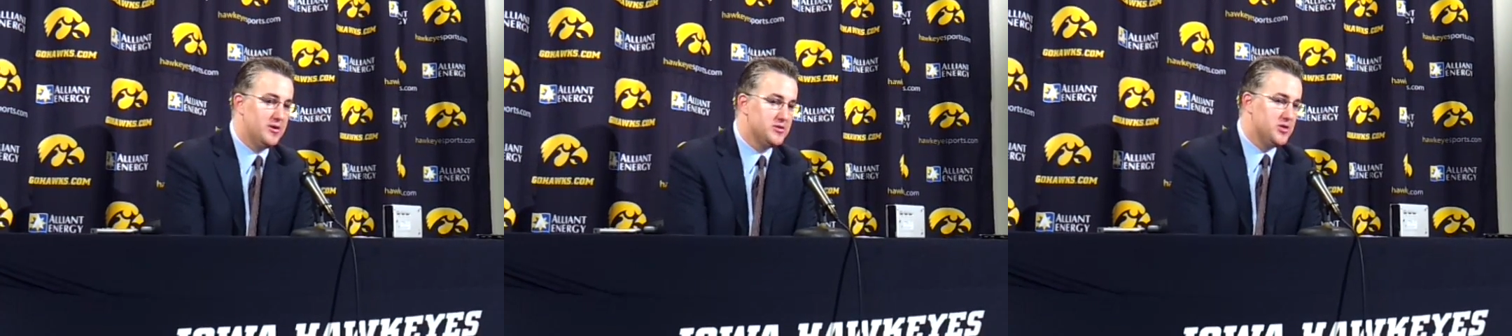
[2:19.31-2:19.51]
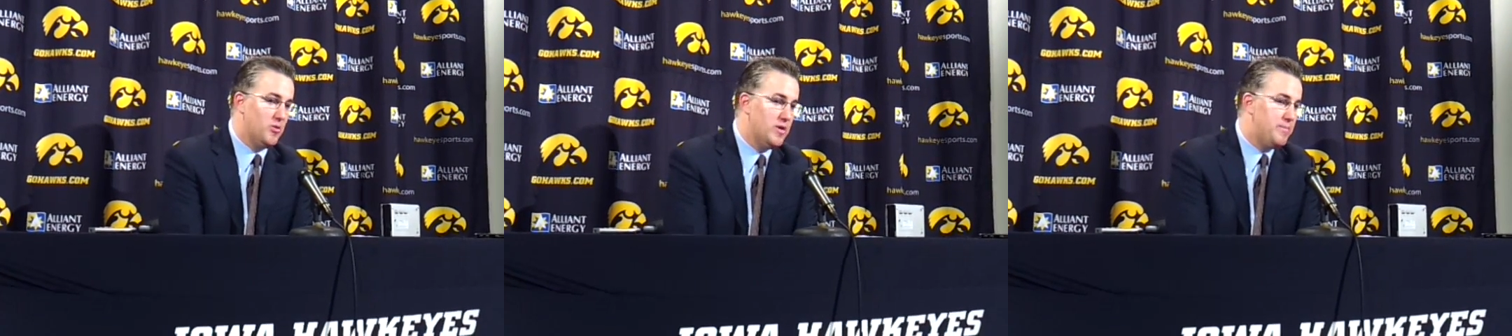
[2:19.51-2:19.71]

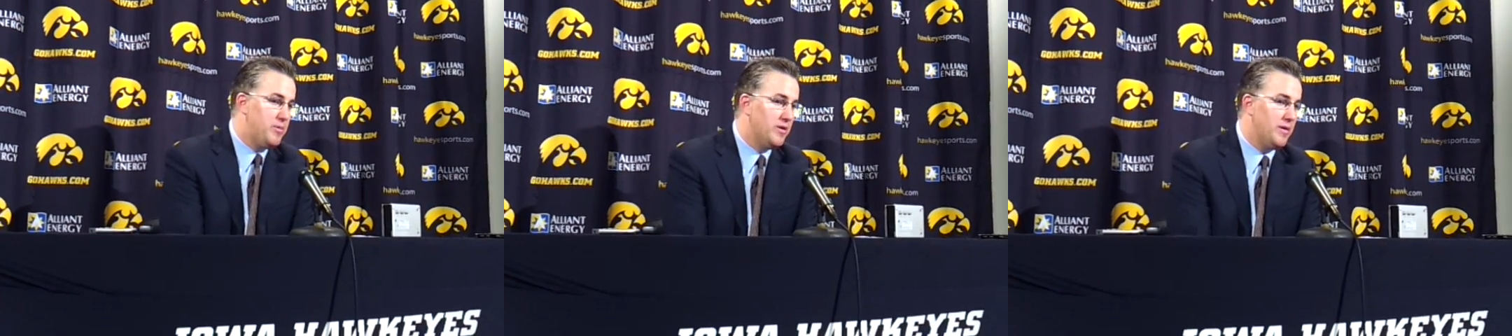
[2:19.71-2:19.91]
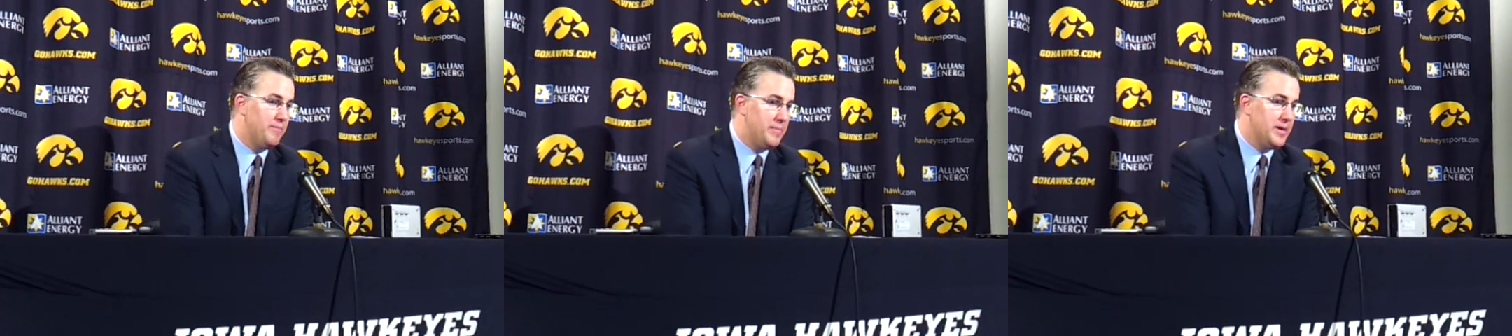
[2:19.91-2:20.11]
So we
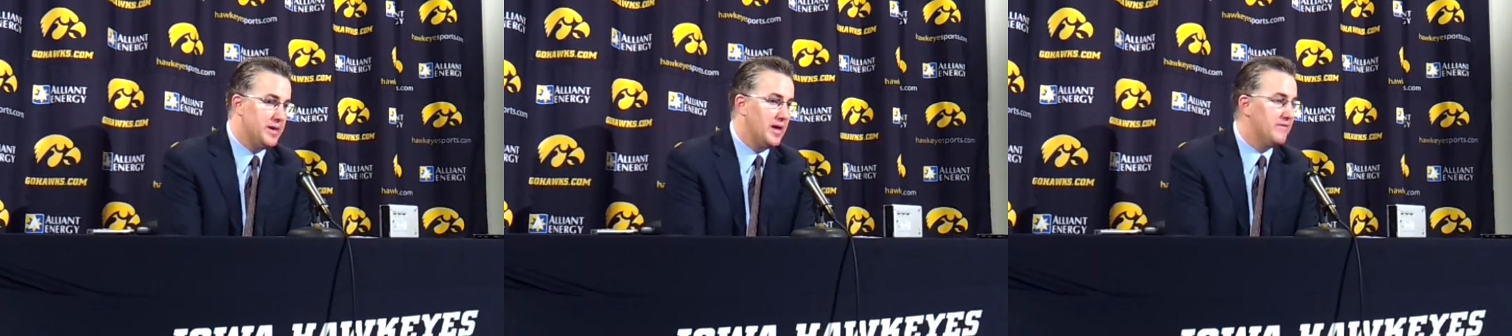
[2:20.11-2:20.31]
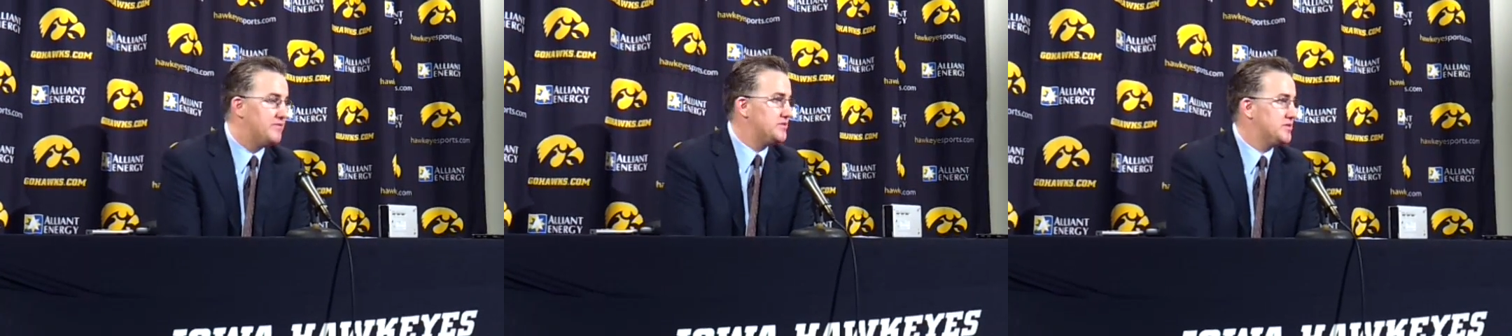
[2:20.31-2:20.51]
put a
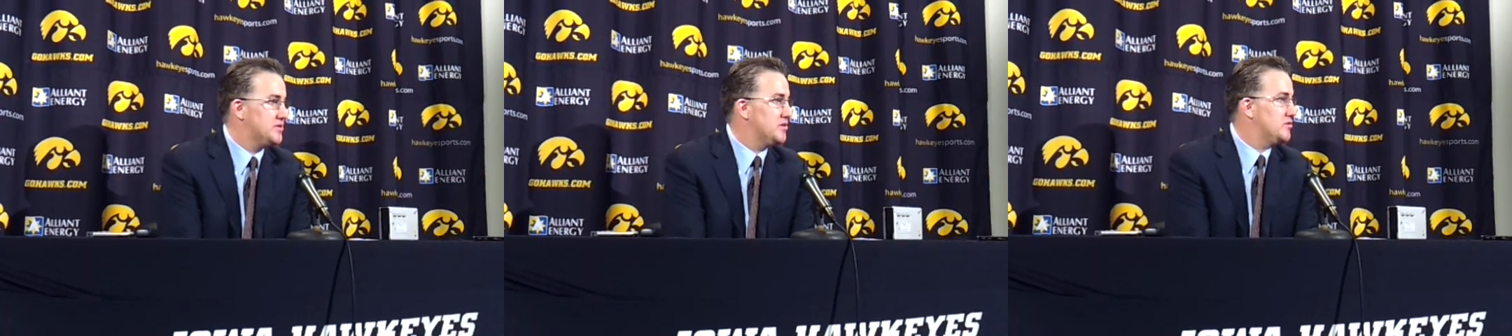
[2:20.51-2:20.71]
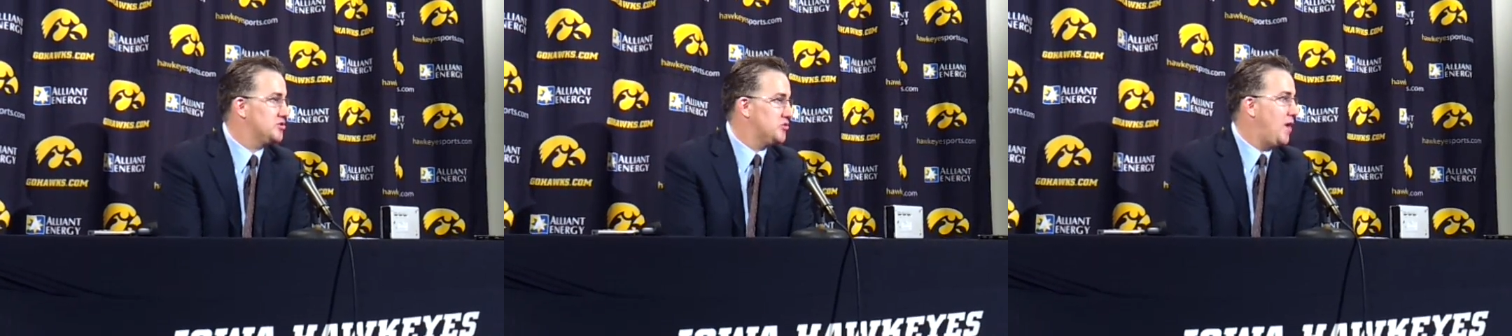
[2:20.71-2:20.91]
big
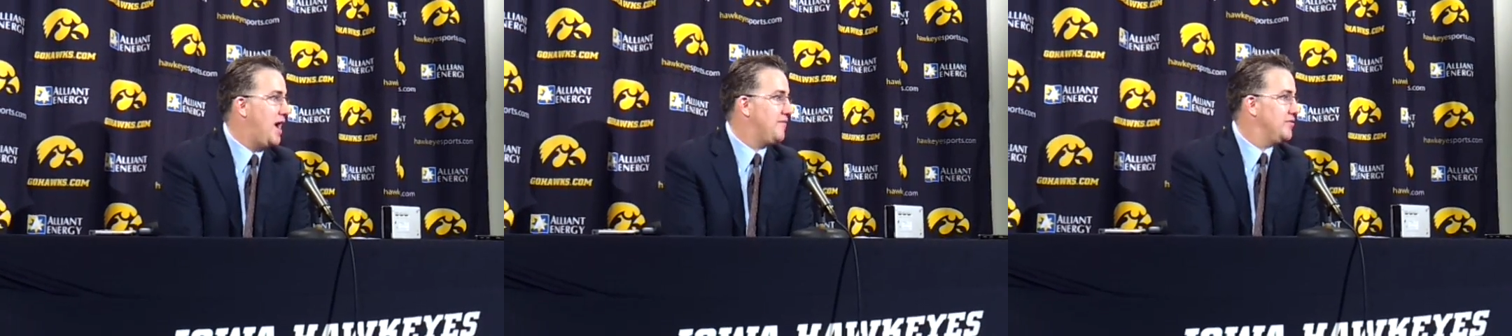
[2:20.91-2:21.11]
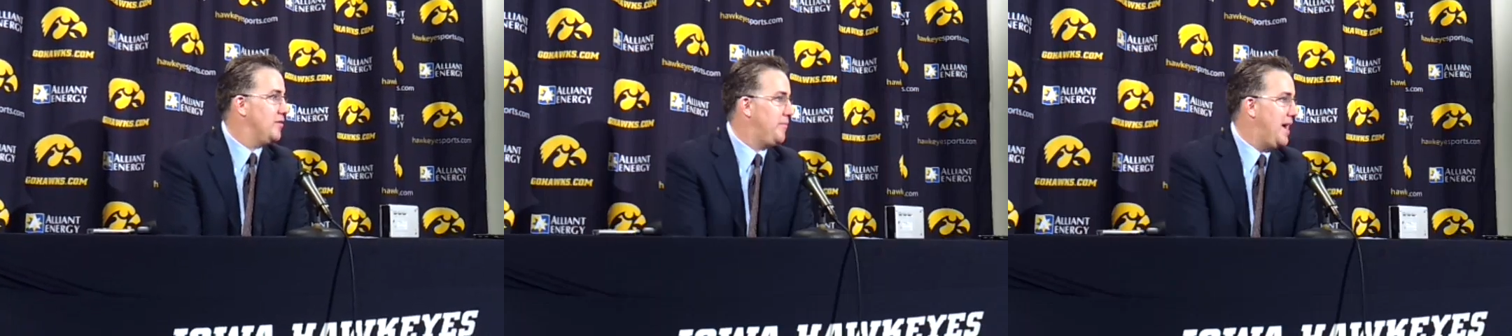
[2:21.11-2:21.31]
emphasis on
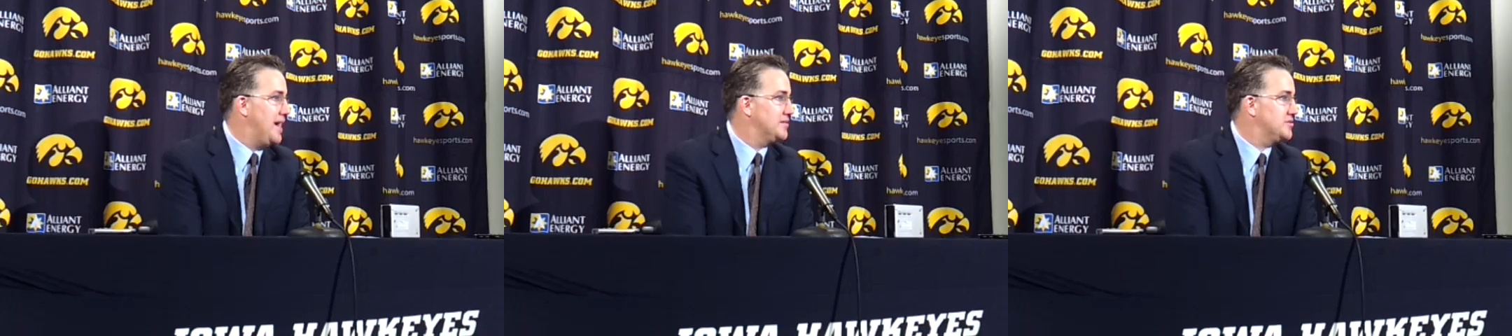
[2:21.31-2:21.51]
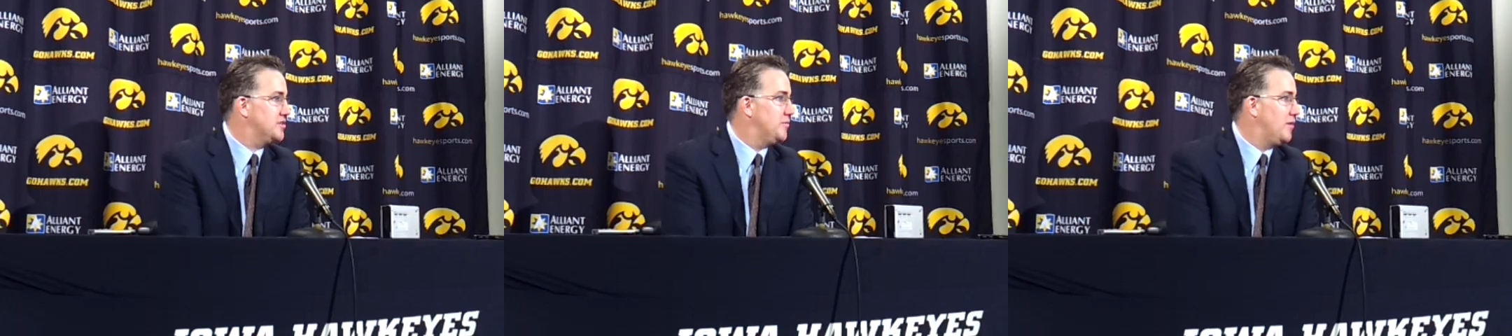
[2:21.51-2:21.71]
driving the
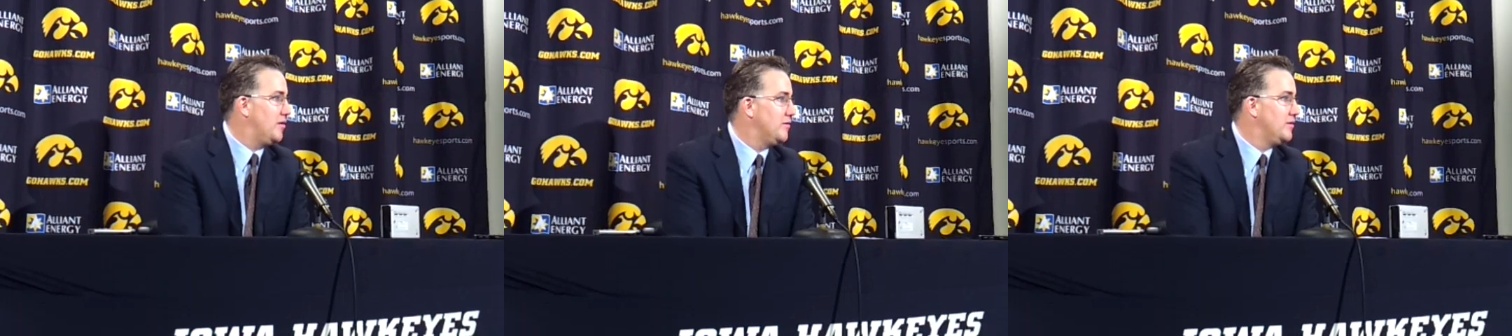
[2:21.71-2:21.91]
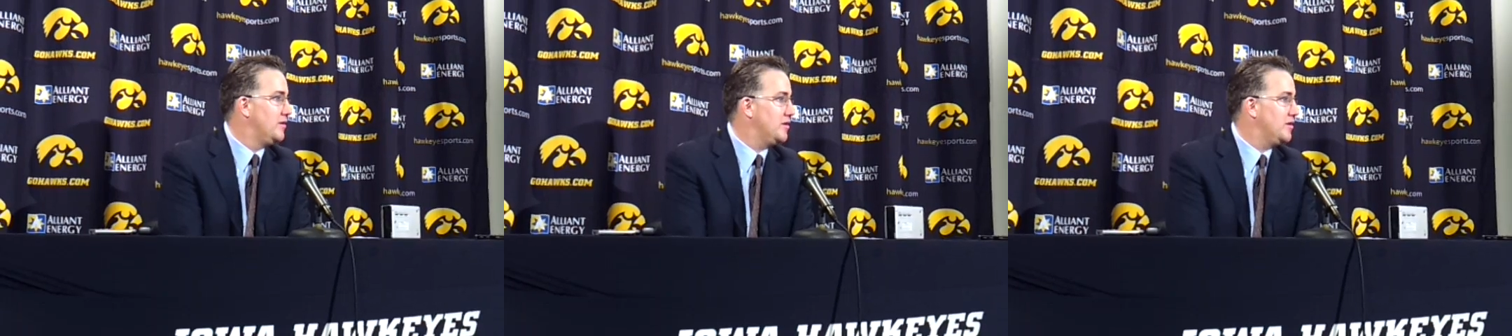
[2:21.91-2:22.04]
basketball,